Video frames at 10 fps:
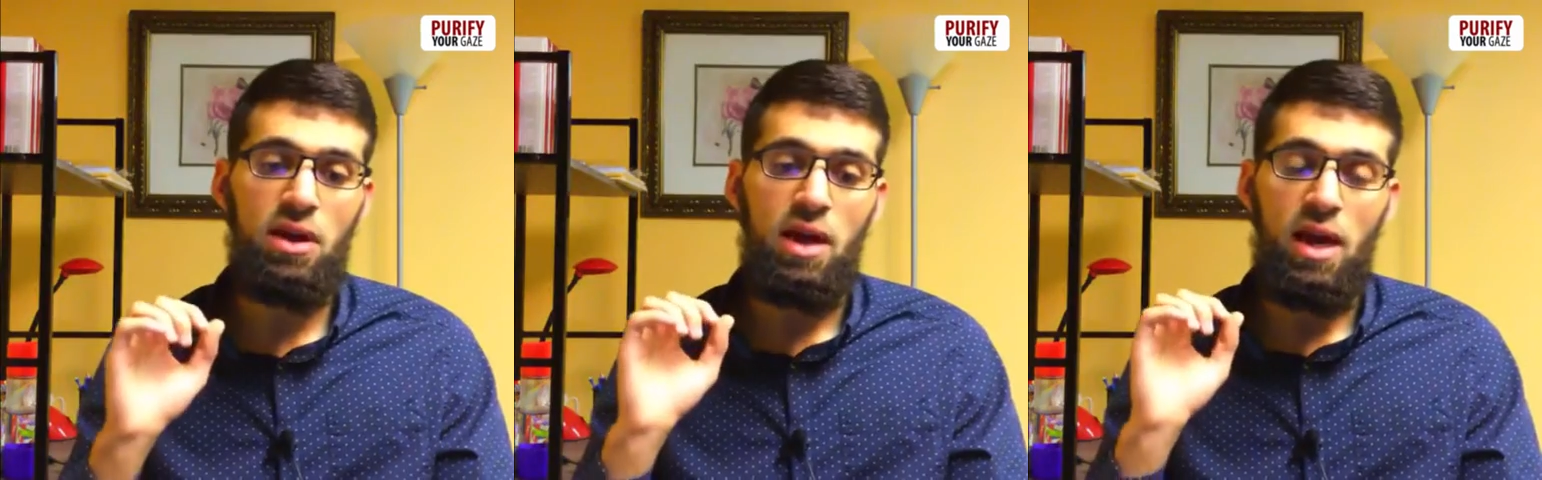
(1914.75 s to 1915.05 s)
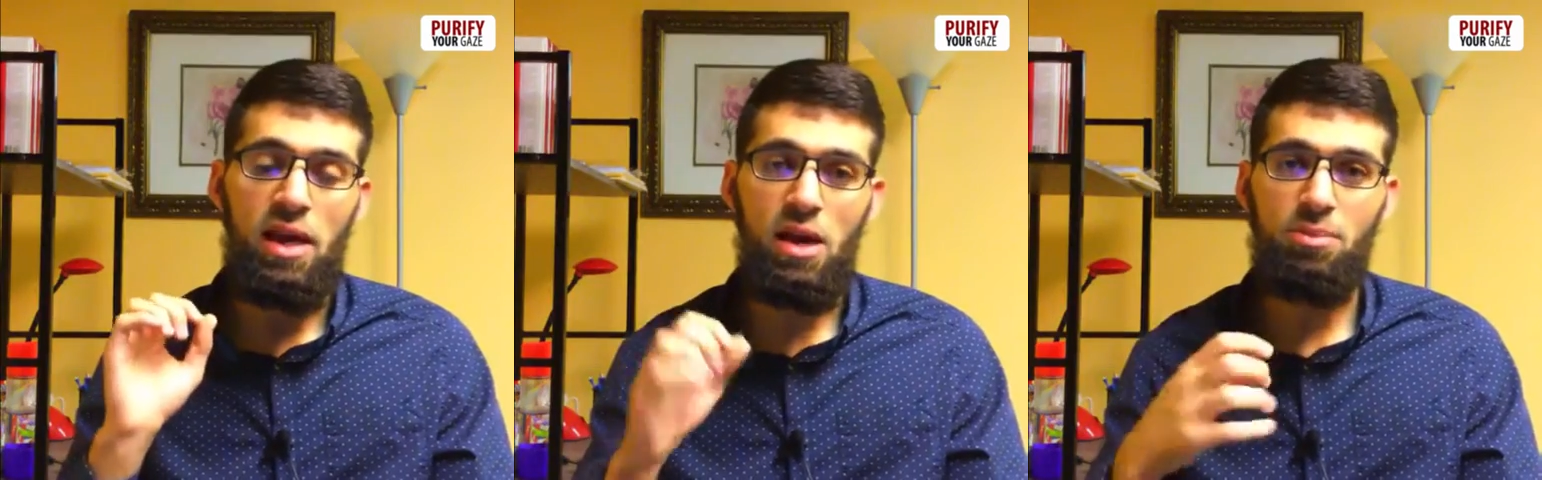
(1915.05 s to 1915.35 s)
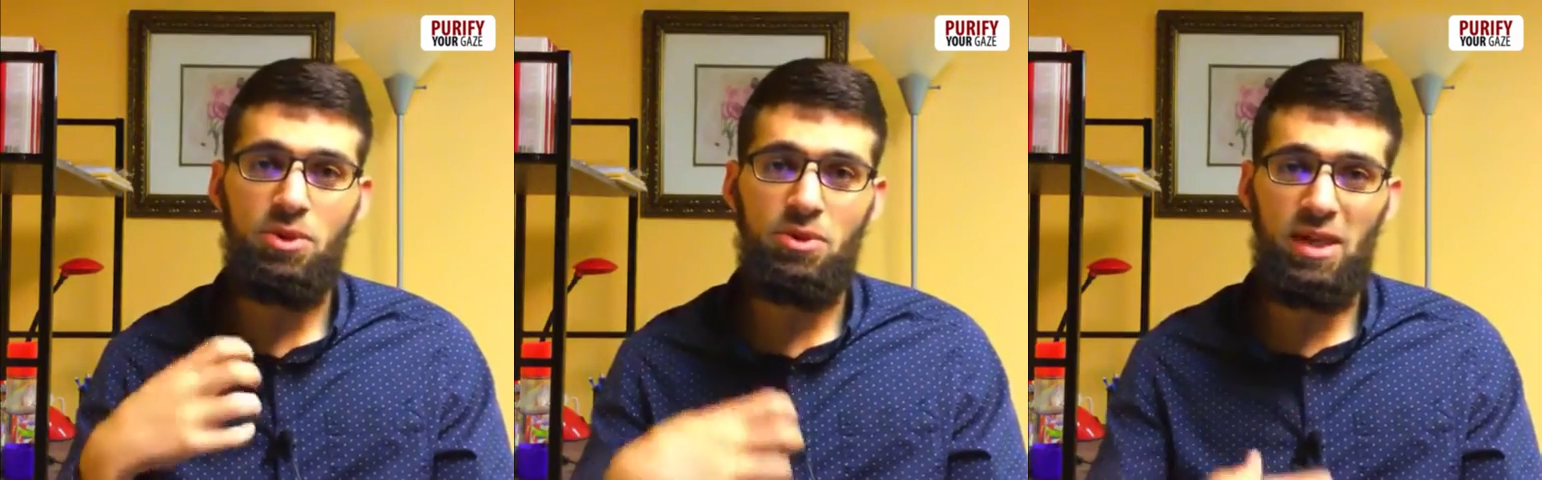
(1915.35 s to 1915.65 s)
and help
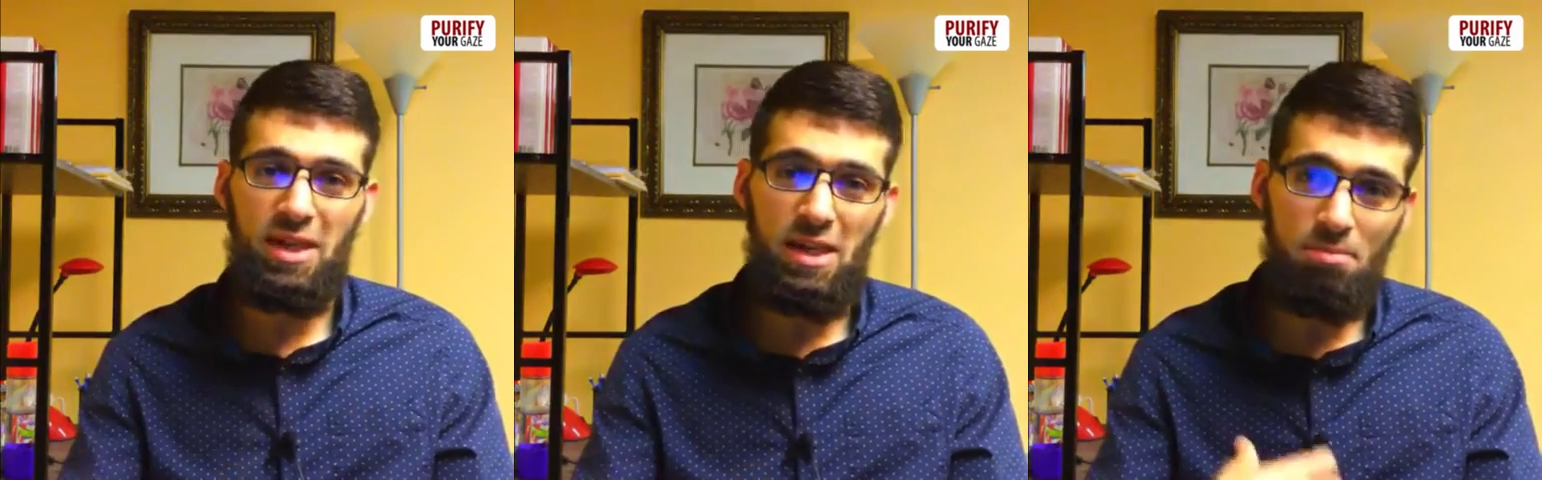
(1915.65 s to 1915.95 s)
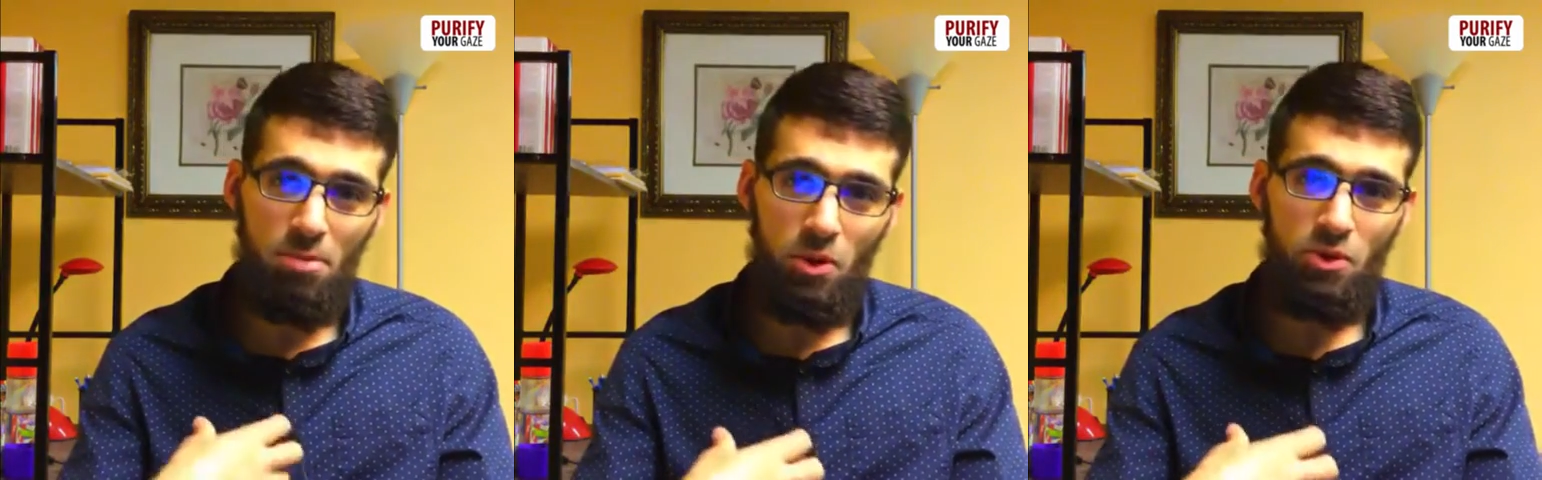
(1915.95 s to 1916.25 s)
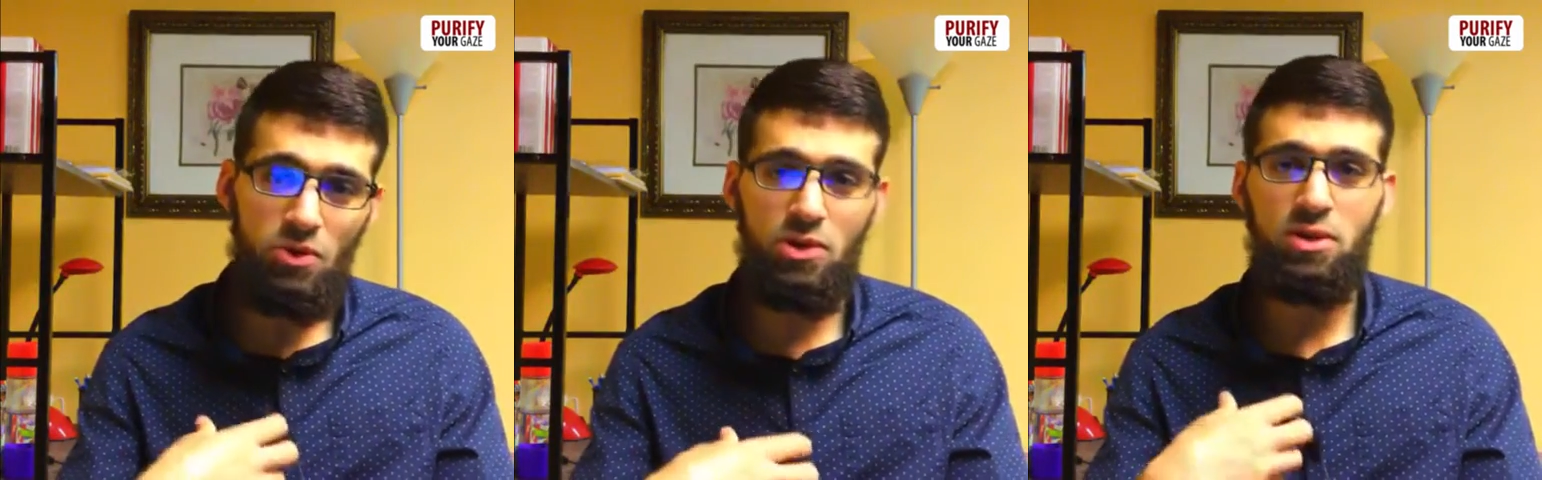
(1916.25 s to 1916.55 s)
you to get
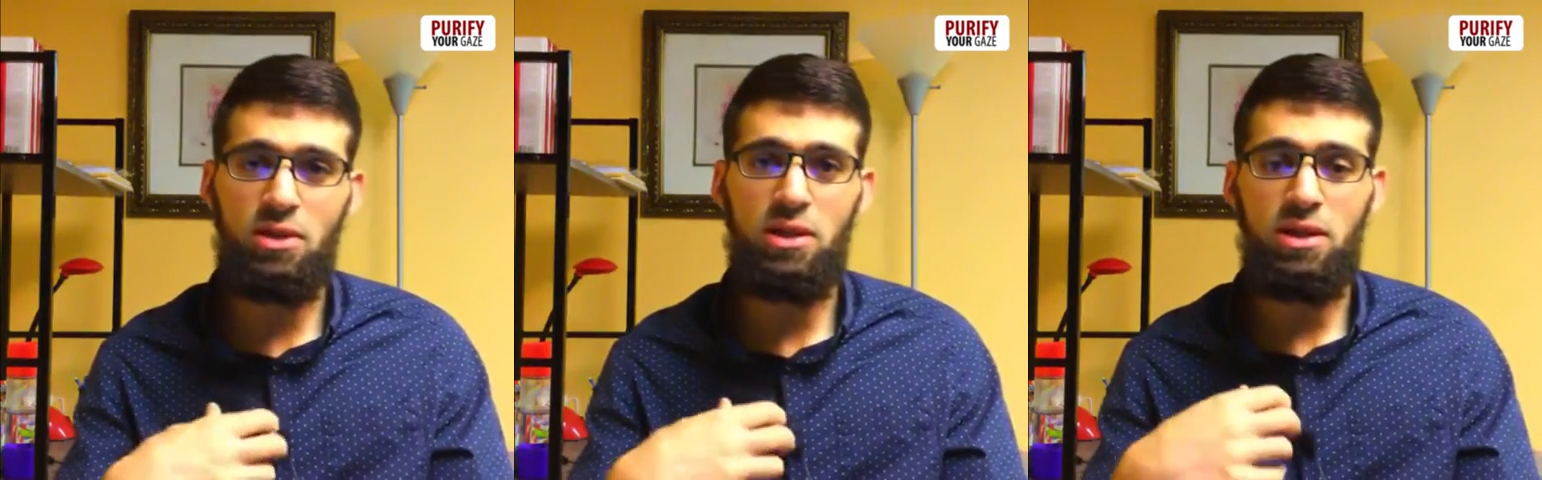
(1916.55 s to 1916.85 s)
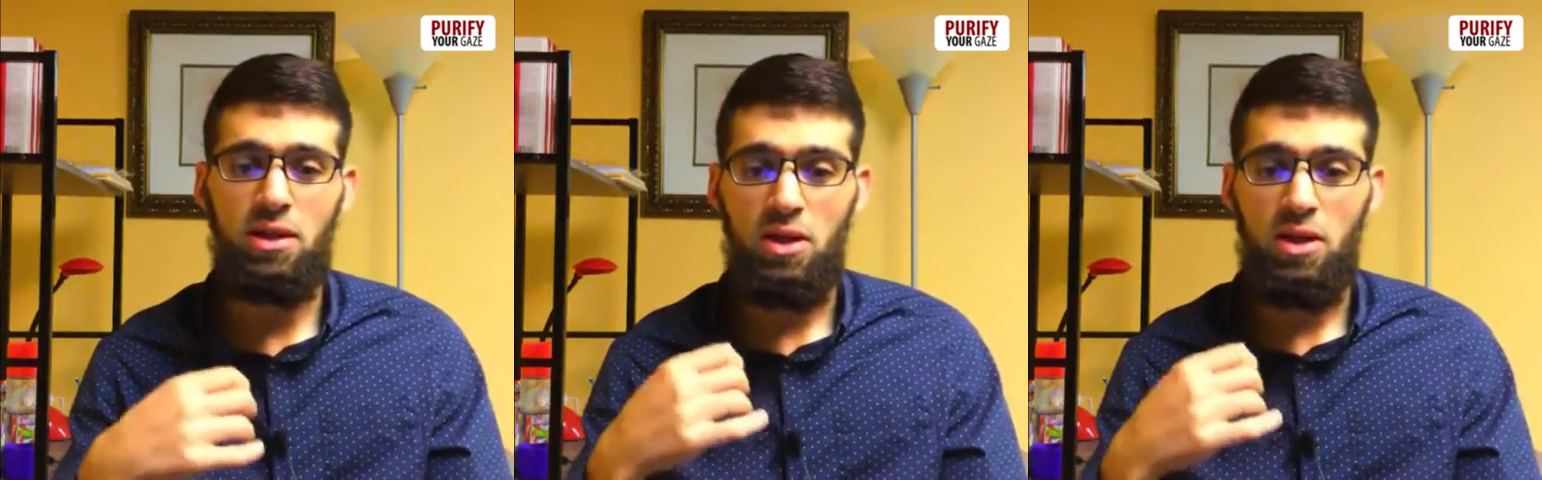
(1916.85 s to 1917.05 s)
emotionally